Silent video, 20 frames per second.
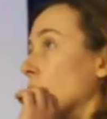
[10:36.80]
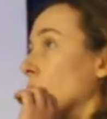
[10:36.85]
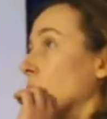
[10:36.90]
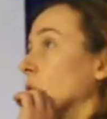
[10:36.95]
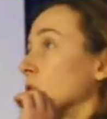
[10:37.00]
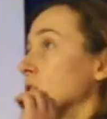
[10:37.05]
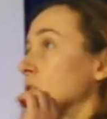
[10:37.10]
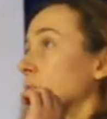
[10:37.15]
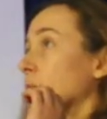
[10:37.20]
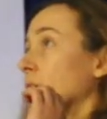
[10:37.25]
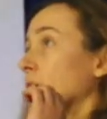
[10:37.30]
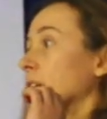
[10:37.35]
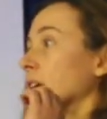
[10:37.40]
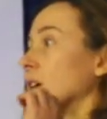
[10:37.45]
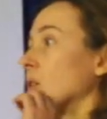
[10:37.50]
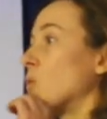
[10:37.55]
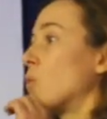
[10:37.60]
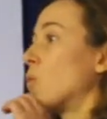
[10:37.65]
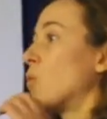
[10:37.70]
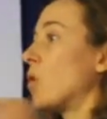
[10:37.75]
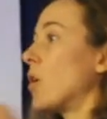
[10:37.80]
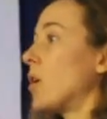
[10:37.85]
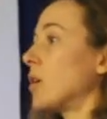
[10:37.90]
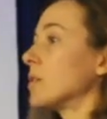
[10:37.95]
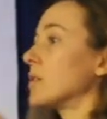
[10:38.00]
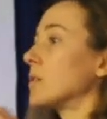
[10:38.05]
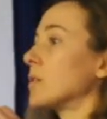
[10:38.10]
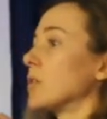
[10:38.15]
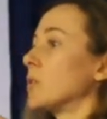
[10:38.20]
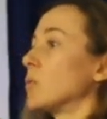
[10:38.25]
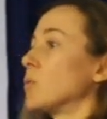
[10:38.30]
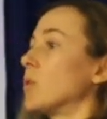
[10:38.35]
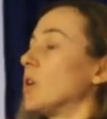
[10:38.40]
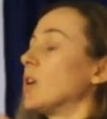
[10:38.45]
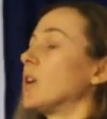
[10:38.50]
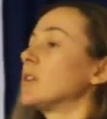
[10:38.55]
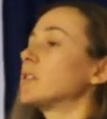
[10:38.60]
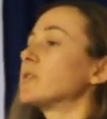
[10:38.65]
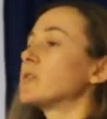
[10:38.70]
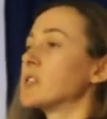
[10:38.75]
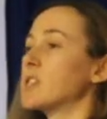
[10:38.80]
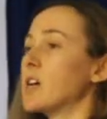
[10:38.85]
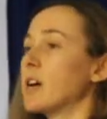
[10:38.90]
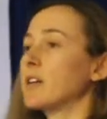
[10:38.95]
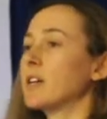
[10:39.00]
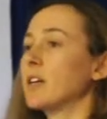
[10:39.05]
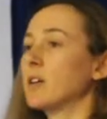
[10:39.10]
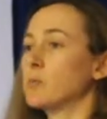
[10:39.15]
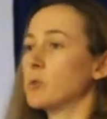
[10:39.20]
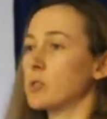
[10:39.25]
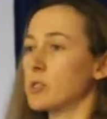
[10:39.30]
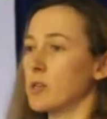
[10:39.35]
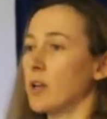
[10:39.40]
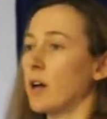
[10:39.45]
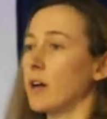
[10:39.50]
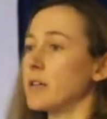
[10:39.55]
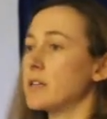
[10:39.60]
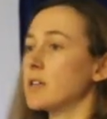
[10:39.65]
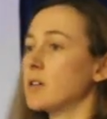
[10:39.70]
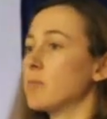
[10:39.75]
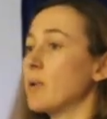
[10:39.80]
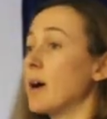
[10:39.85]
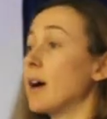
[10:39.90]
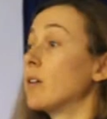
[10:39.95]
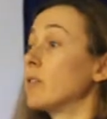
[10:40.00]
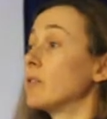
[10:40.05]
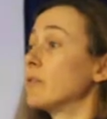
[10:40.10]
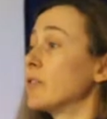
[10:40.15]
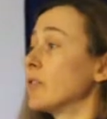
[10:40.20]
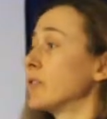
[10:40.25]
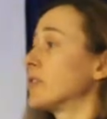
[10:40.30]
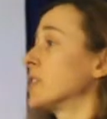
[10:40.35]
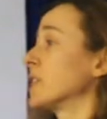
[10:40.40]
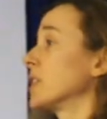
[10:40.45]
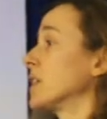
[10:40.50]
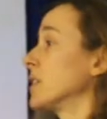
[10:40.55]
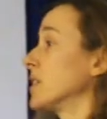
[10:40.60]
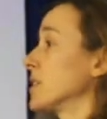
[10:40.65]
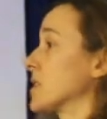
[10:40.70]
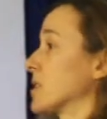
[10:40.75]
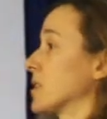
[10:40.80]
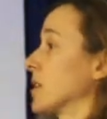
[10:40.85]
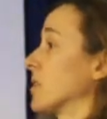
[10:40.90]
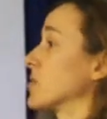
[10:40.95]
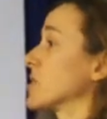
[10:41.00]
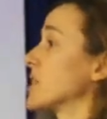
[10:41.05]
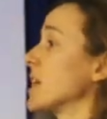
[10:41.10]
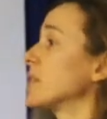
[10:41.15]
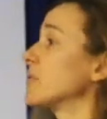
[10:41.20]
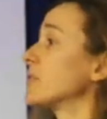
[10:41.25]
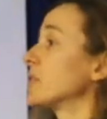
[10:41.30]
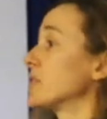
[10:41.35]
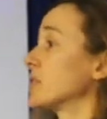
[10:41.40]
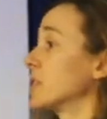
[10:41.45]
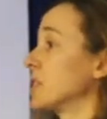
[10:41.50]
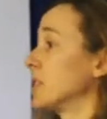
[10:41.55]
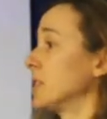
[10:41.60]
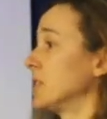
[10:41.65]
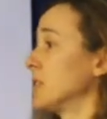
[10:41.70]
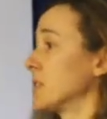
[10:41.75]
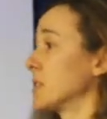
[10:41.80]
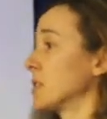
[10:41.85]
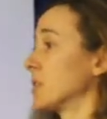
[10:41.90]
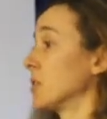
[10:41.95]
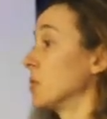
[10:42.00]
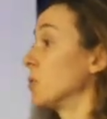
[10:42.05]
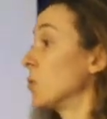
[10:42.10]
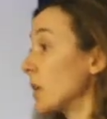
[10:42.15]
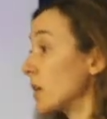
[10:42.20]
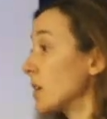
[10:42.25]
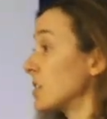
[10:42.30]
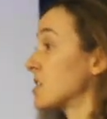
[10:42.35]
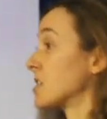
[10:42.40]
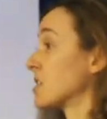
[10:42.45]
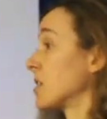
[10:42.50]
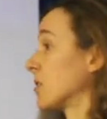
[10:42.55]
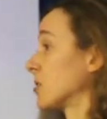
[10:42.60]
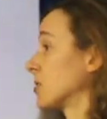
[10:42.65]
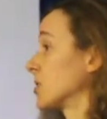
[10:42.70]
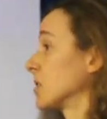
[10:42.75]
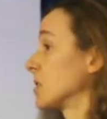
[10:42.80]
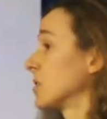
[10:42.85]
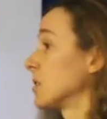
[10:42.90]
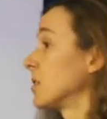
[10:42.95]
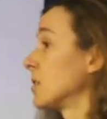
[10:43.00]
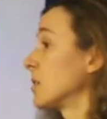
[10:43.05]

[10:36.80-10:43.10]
or explaining what the world of cycling was like about 15 years ago, 10, 15 years ago, when I started.